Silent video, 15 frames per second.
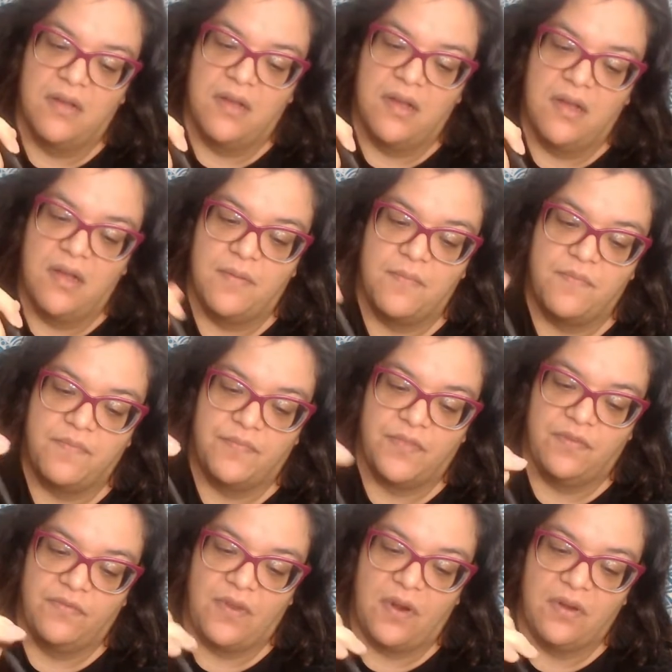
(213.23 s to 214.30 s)
um,
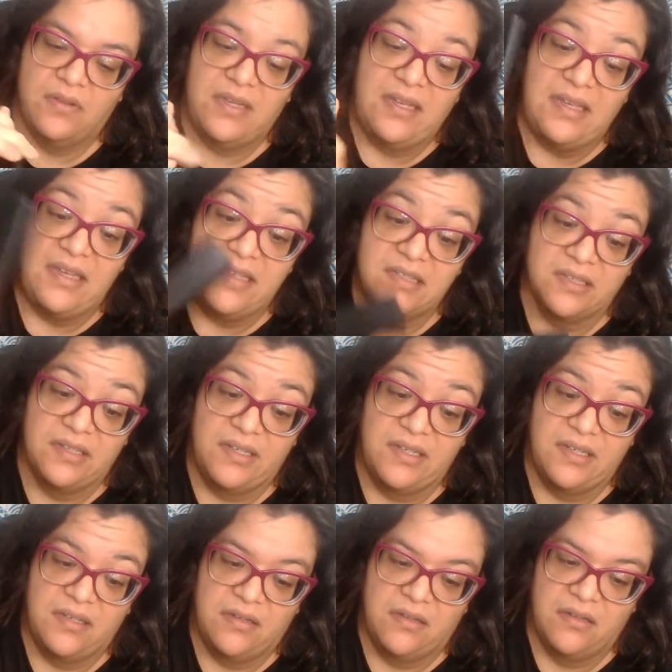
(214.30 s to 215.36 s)
fairly
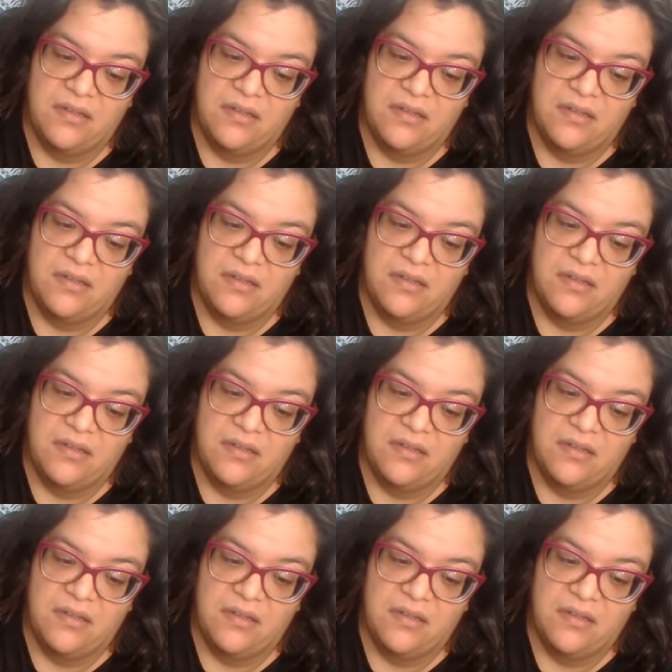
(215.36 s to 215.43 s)
easily.